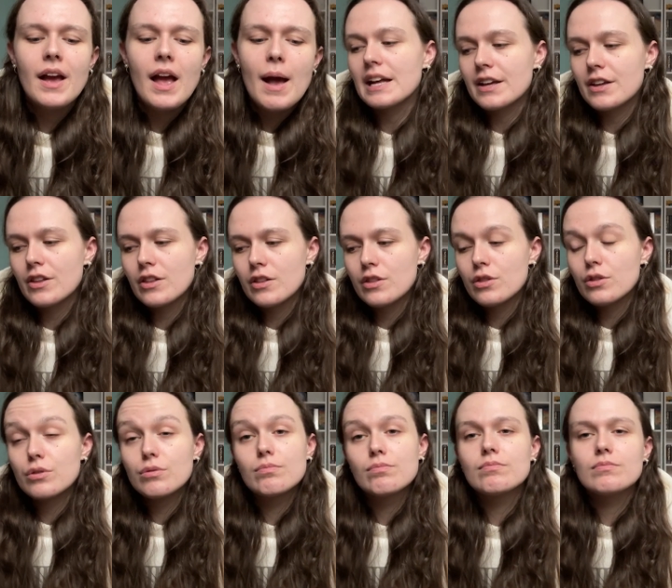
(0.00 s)
Like
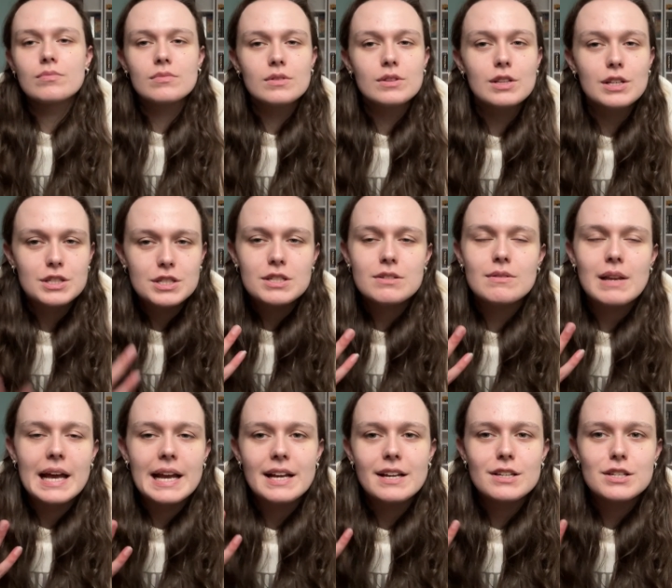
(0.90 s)
the
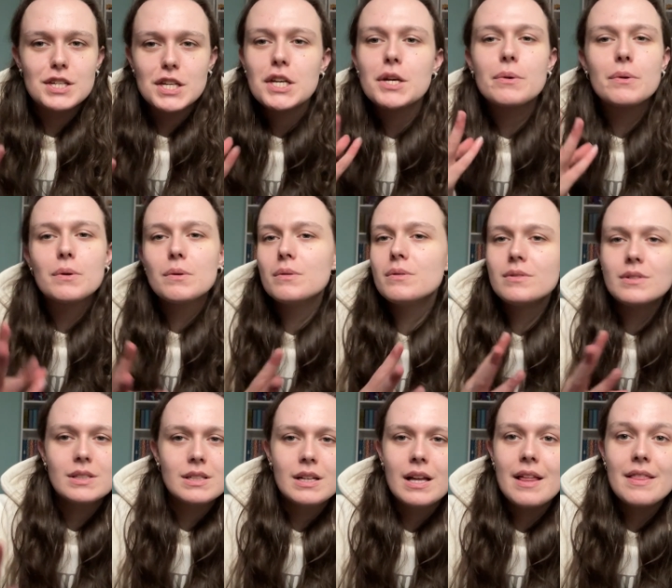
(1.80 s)
like two
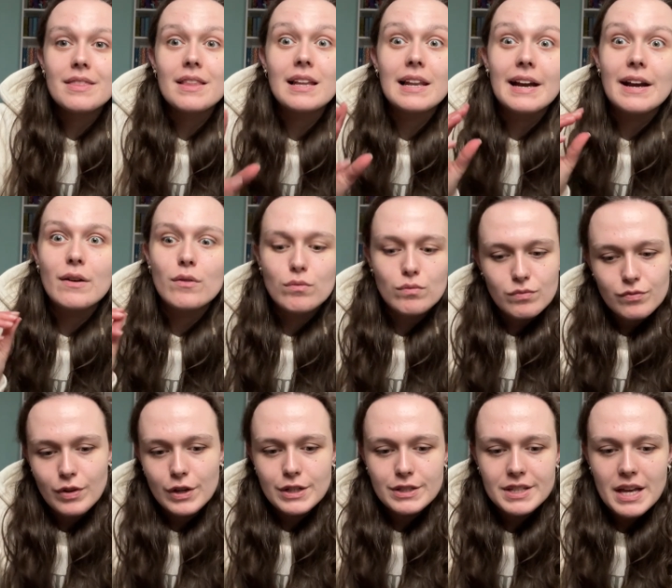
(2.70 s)
that like
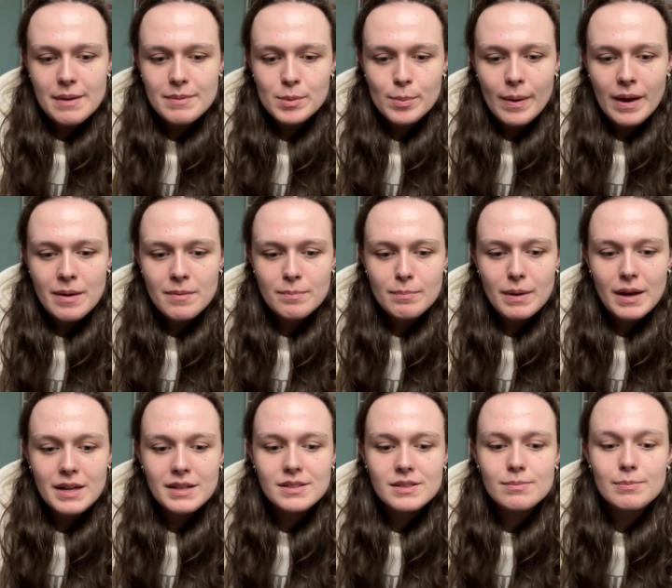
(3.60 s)
first came to my
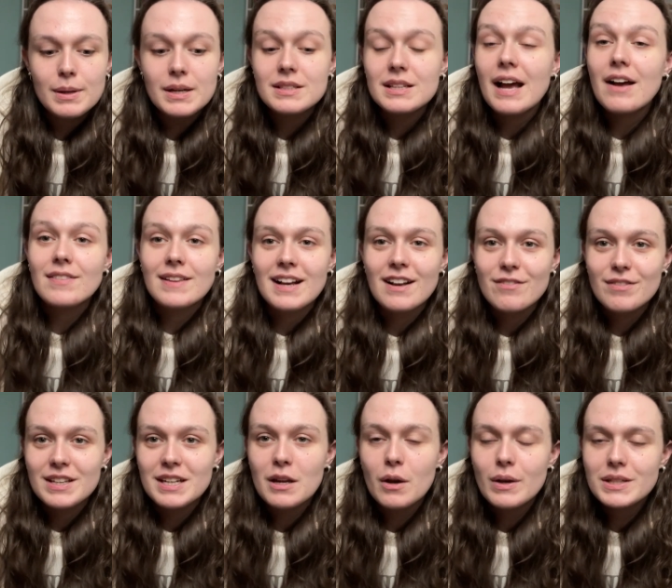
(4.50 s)
mind because I had like a
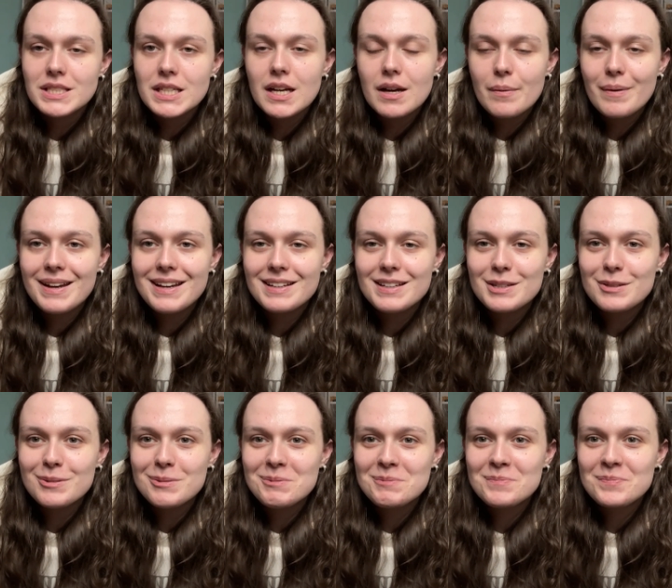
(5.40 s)
video idea I want to
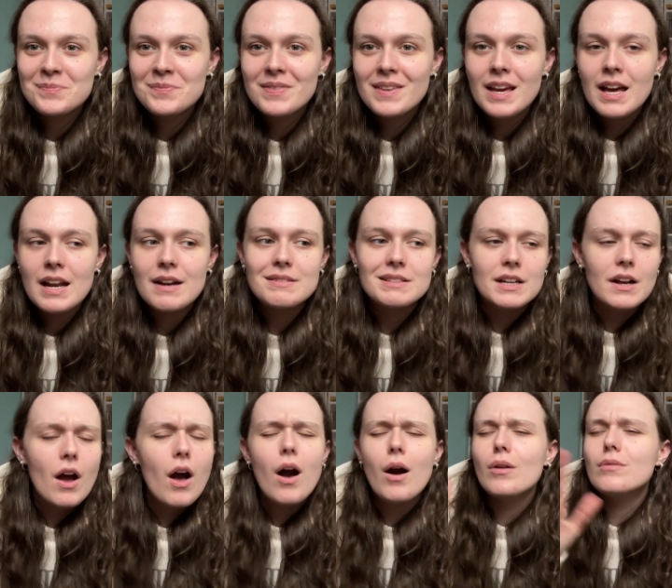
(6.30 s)
do. I was like,
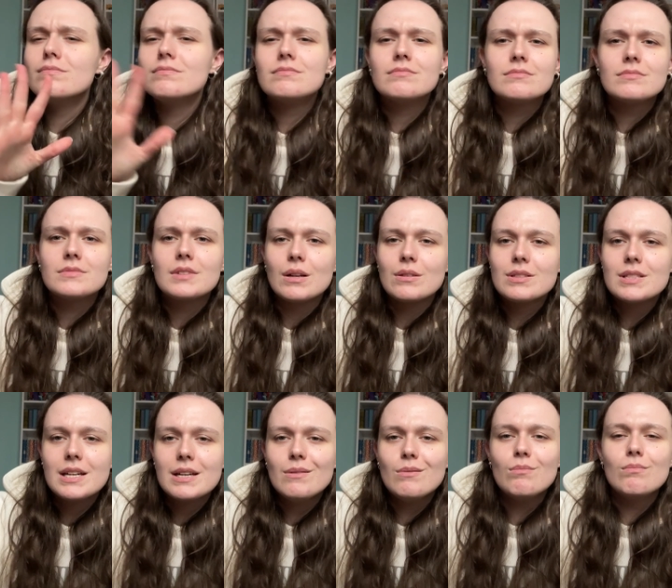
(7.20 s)
oh, those
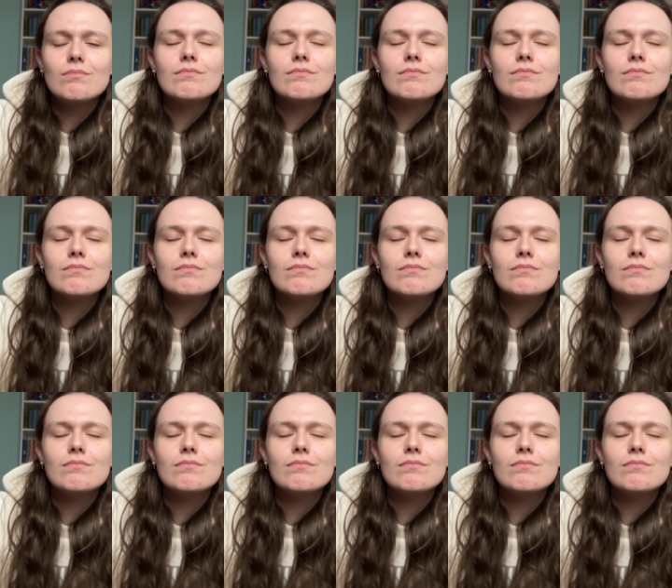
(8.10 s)
two?